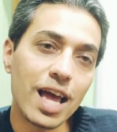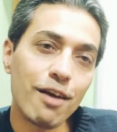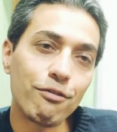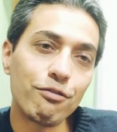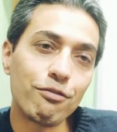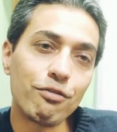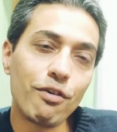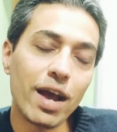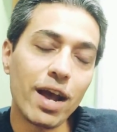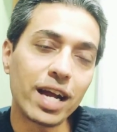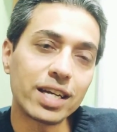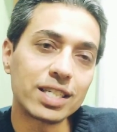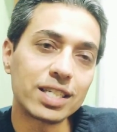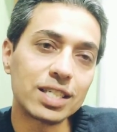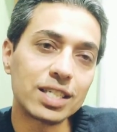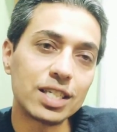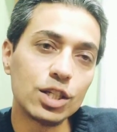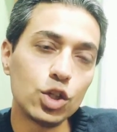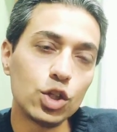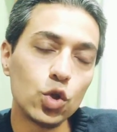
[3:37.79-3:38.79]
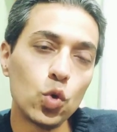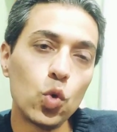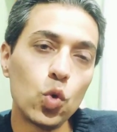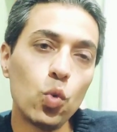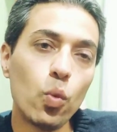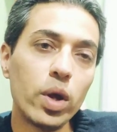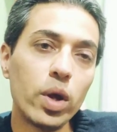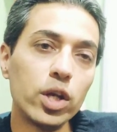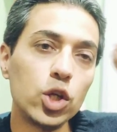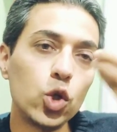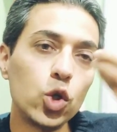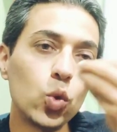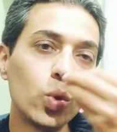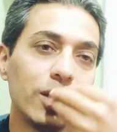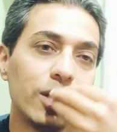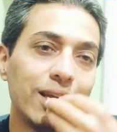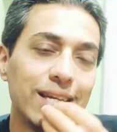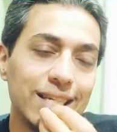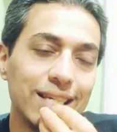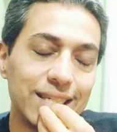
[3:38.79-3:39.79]
affect you when you
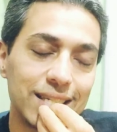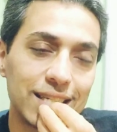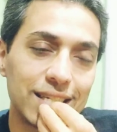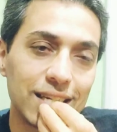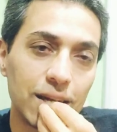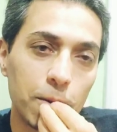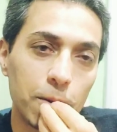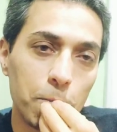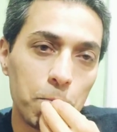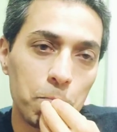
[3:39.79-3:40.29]
eat?